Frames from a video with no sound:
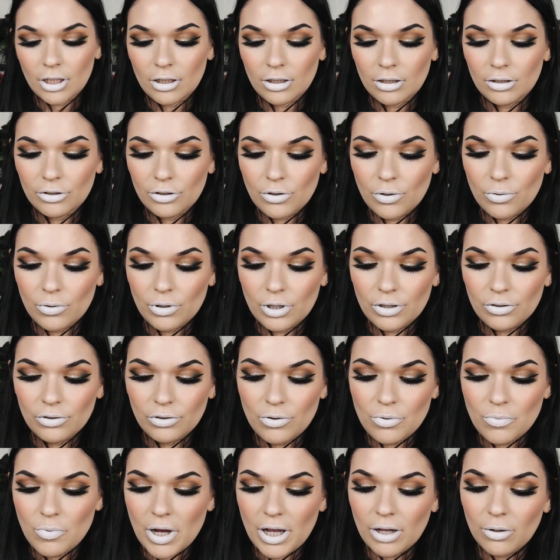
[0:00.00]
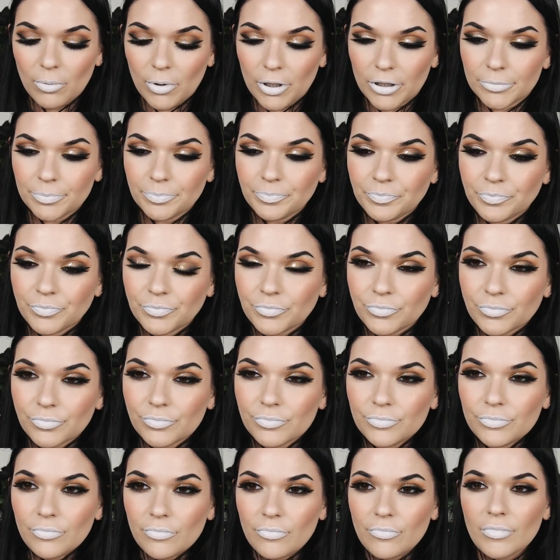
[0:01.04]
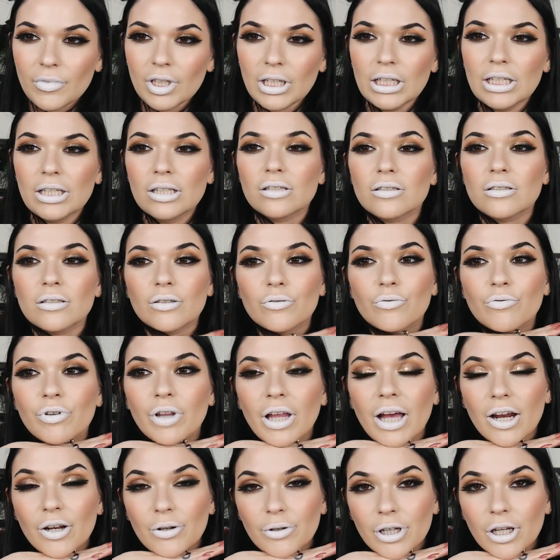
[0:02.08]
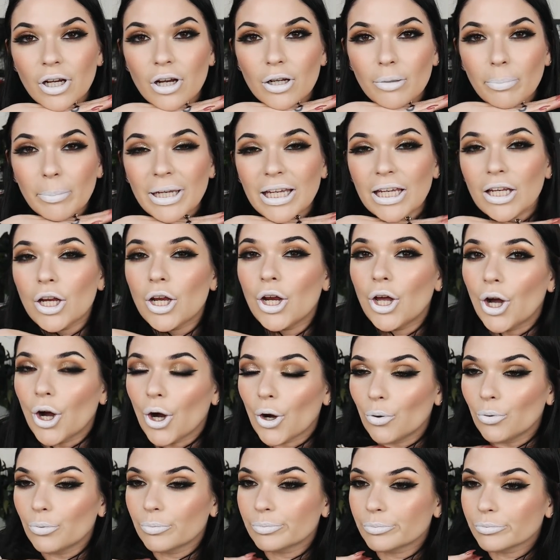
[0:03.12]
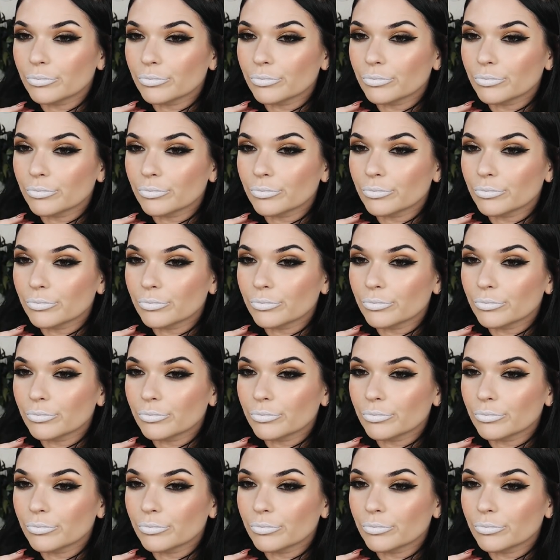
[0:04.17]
So there's the white one. Is it flattering on me? No.